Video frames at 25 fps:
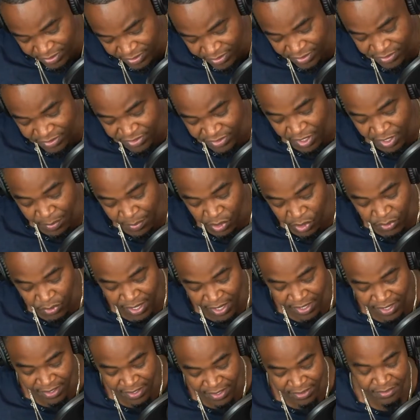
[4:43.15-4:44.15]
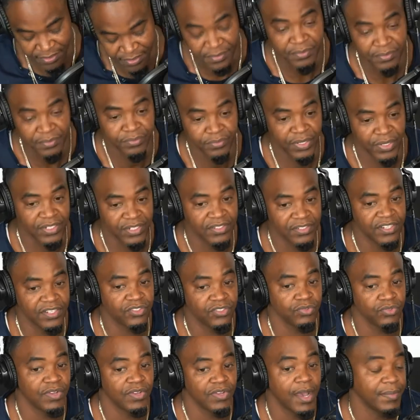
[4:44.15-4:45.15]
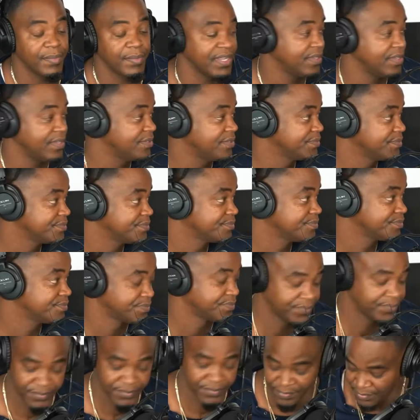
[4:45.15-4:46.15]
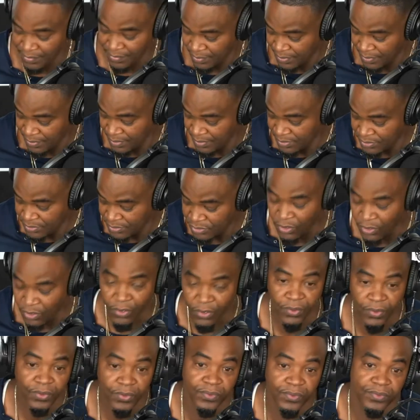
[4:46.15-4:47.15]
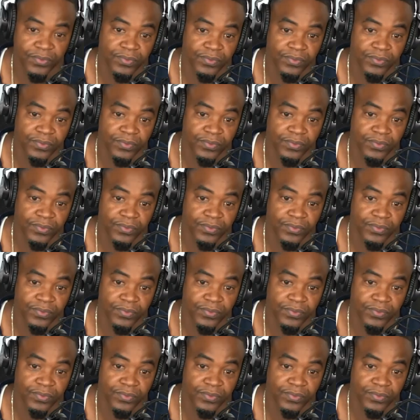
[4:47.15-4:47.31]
the Democratic presidential nominee. So,